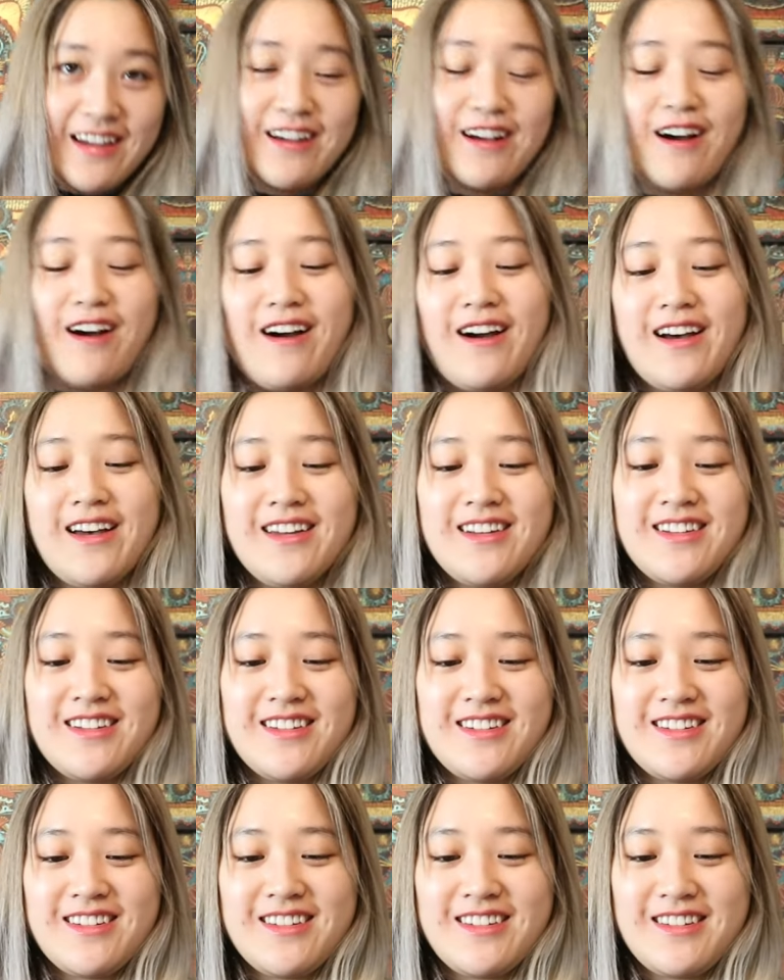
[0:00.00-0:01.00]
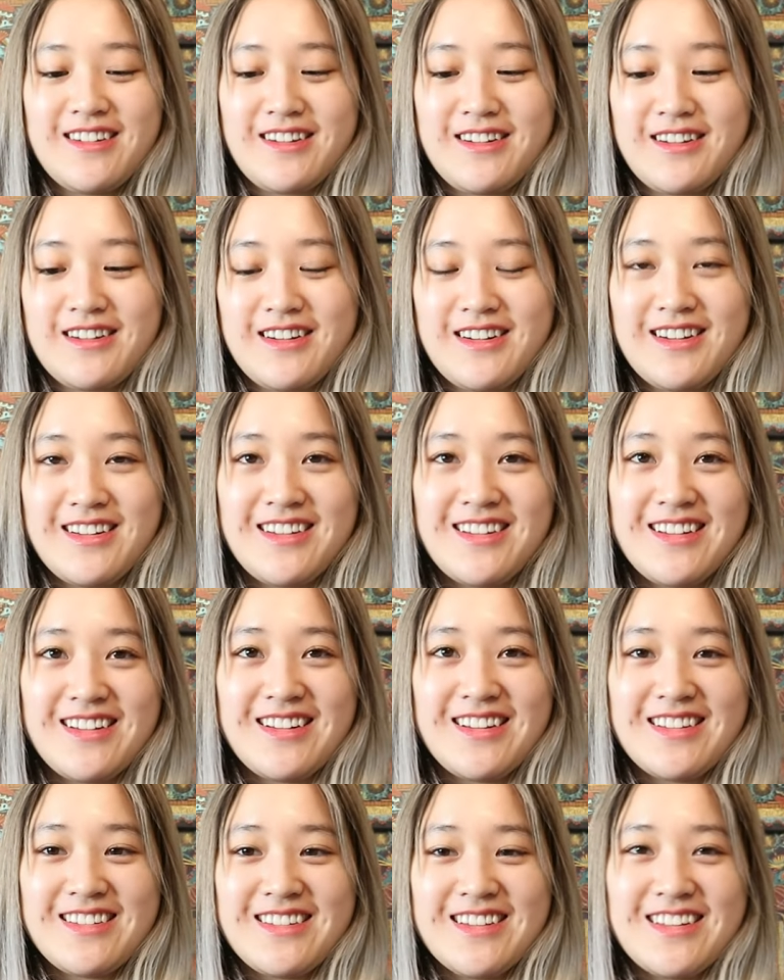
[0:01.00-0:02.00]
got
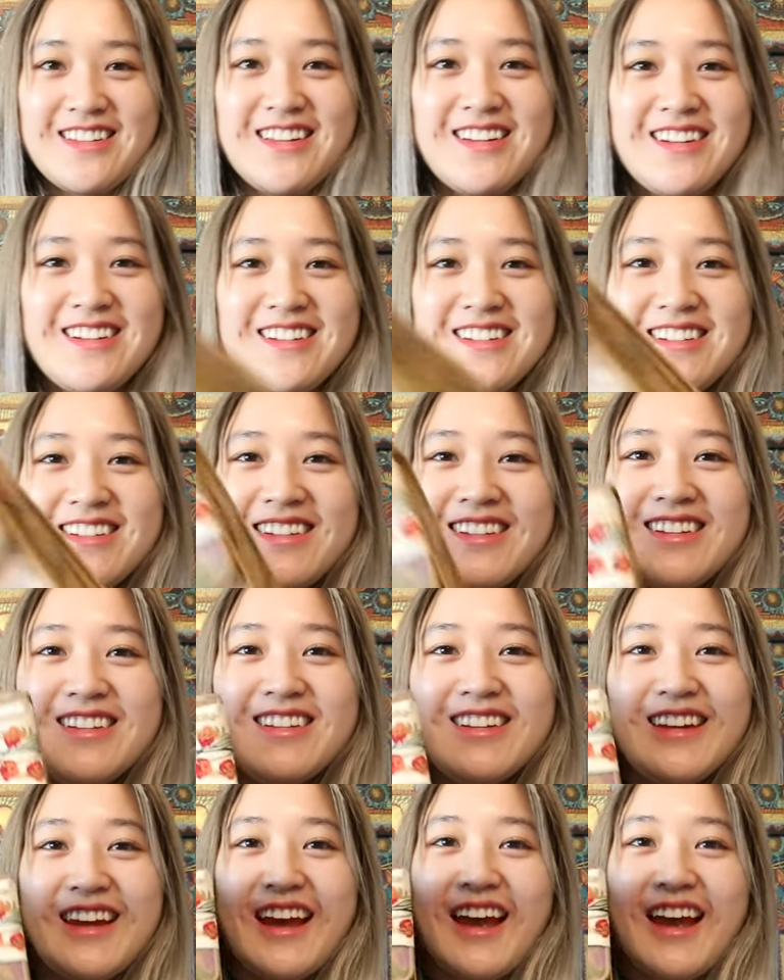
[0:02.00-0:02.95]
done,